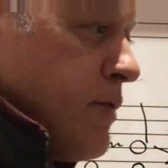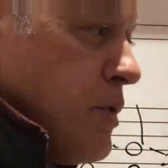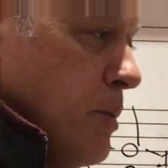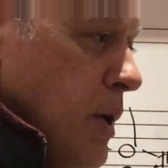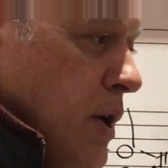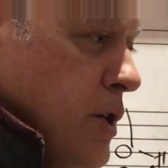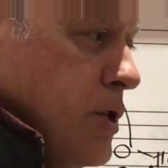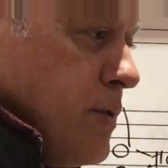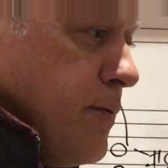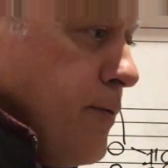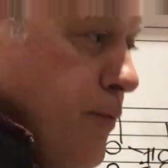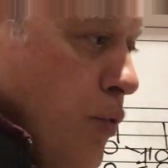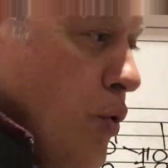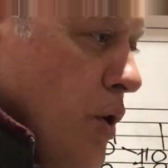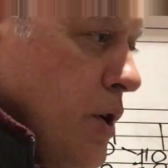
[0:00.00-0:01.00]
diminished
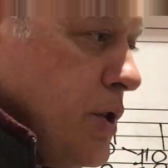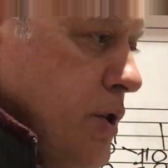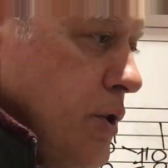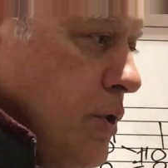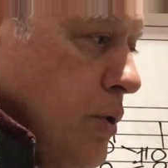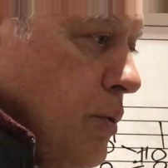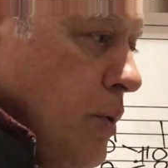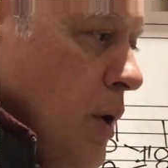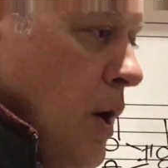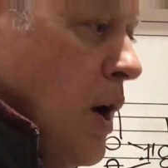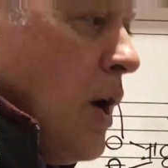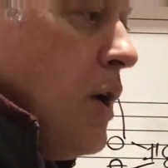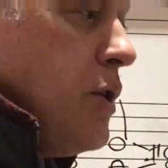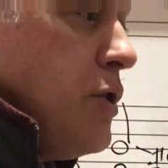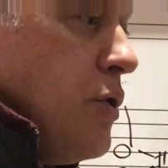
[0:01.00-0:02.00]
4-2
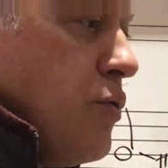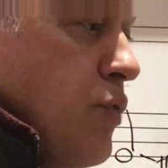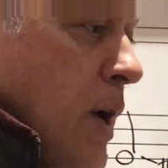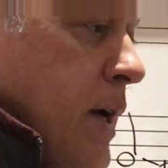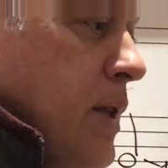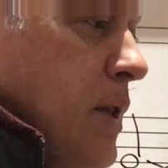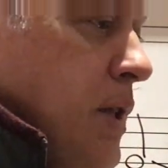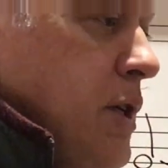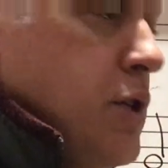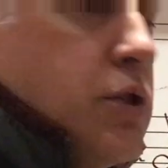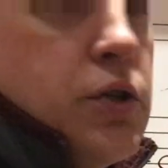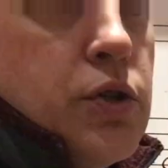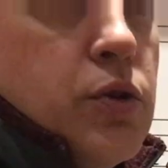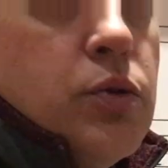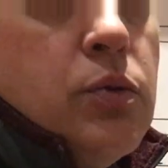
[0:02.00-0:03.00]
directly
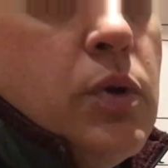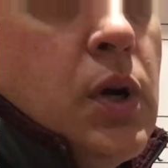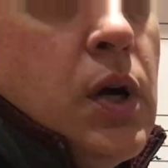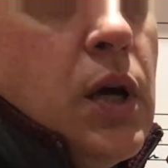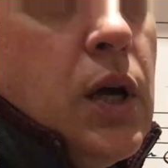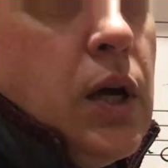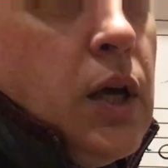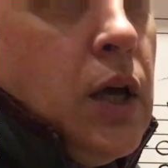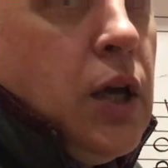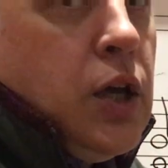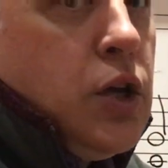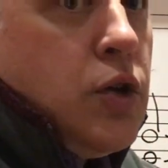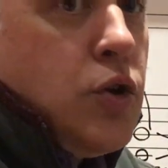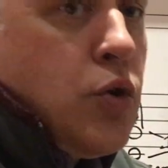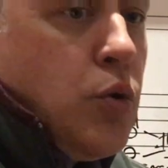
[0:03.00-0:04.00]
to a
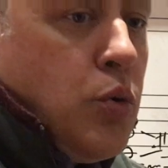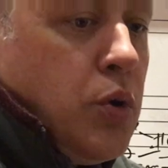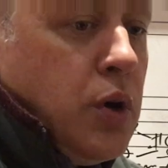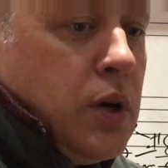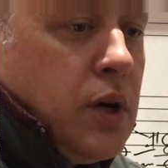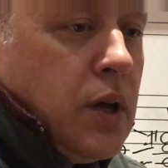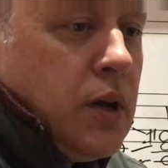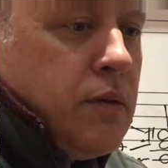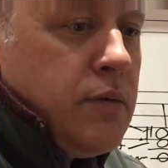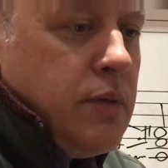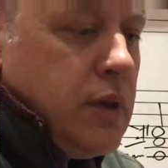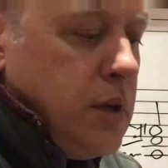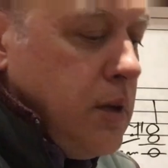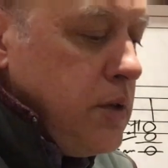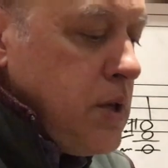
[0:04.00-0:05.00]
chord of
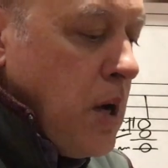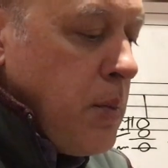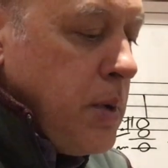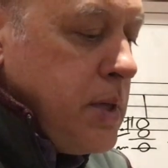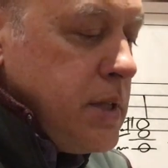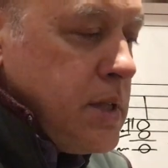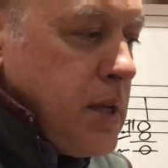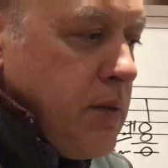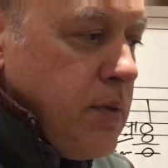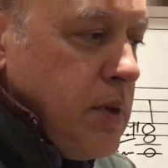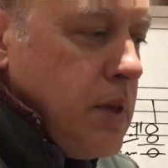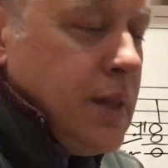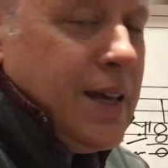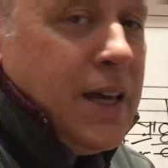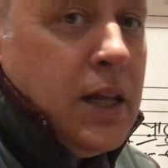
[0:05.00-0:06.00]
the dominant
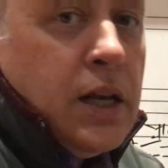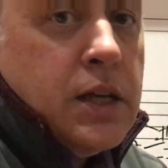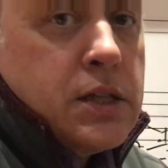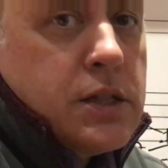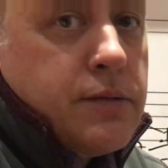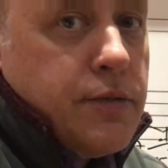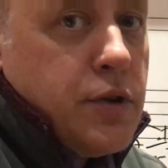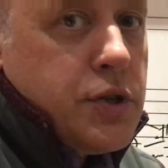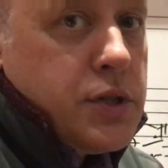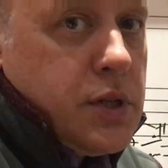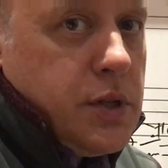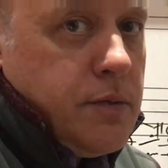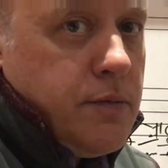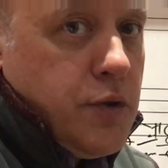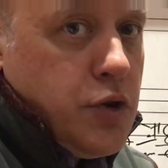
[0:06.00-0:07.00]
7th in its first
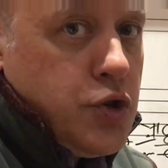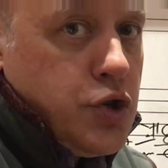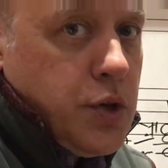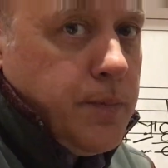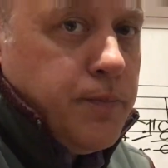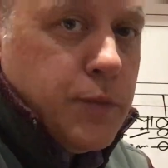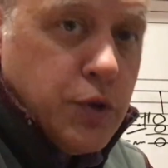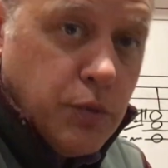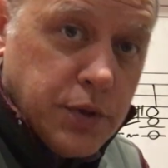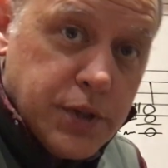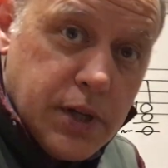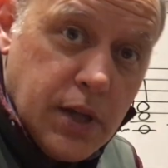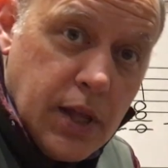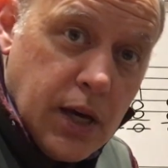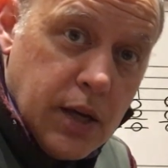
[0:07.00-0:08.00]
inversion. So we'll
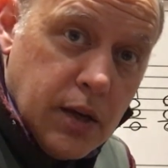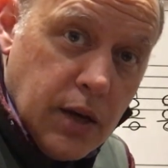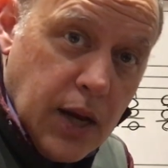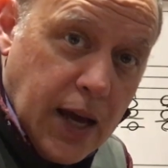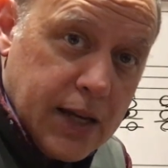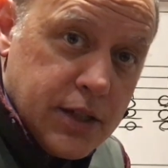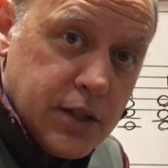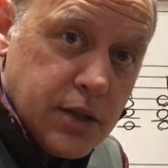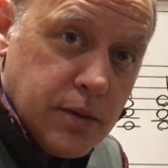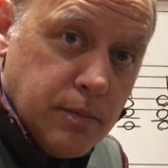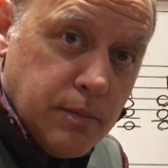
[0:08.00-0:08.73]
see that next.